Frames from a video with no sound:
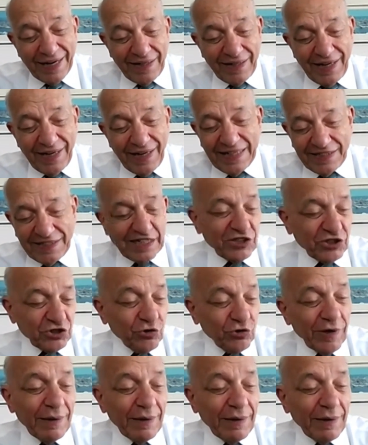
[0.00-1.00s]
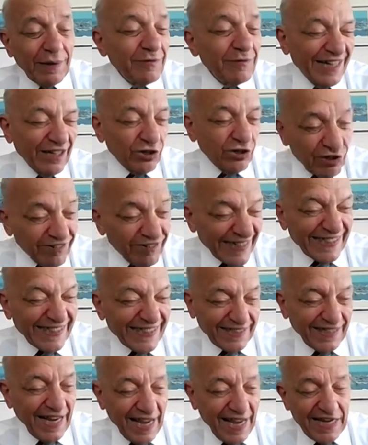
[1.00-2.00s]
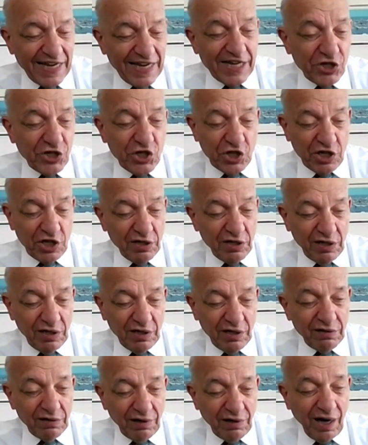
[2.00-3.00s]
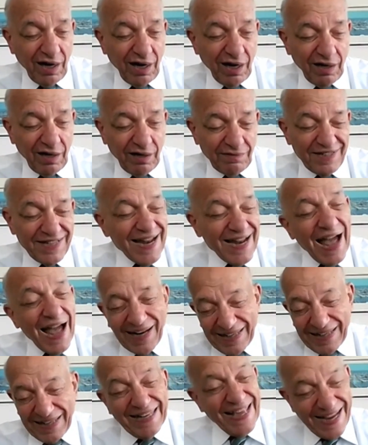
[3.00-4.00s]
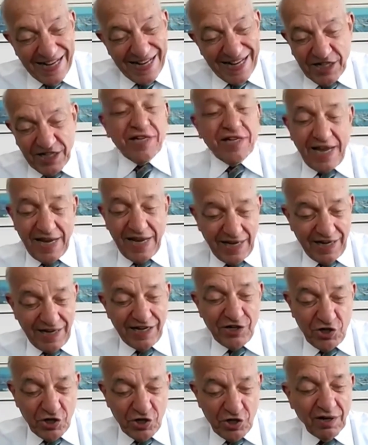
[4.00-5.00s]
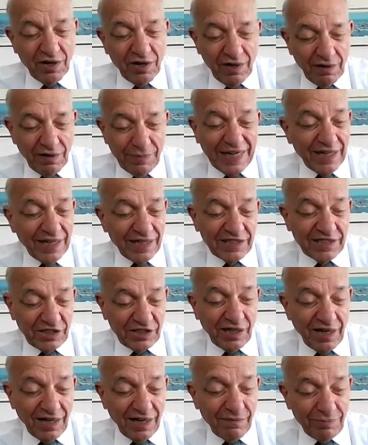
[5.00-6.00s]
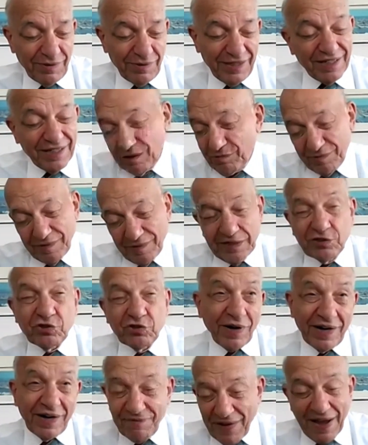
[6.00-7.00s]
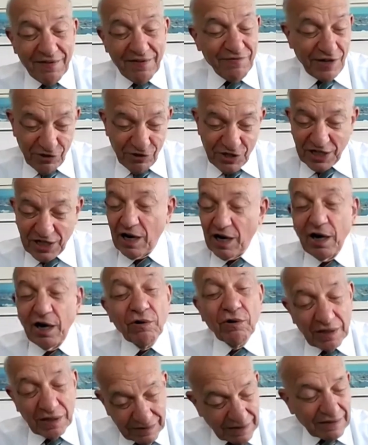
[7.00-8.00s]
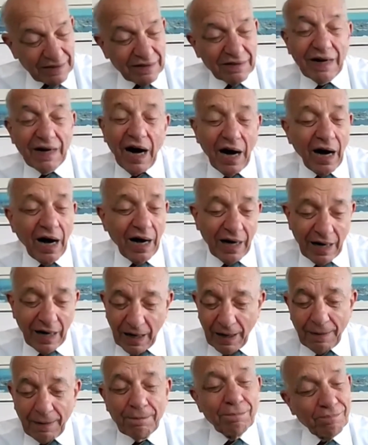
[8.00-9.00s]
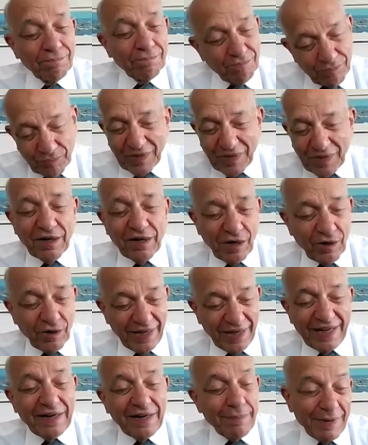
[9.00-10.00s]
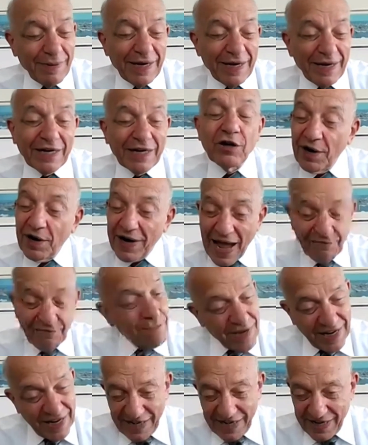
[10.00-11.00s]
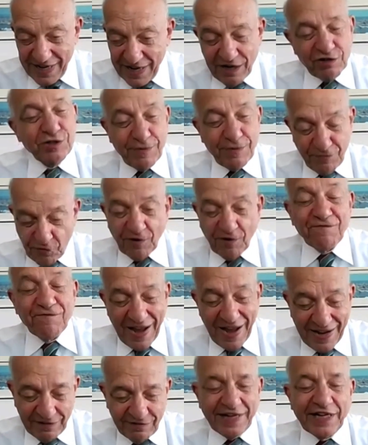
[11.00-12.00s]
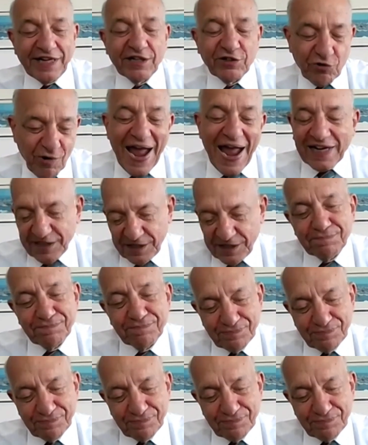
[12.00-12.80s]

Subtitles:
it's extremely early stage, not late stage, because 25 years ago, it had been going on for many years before finally it cracked.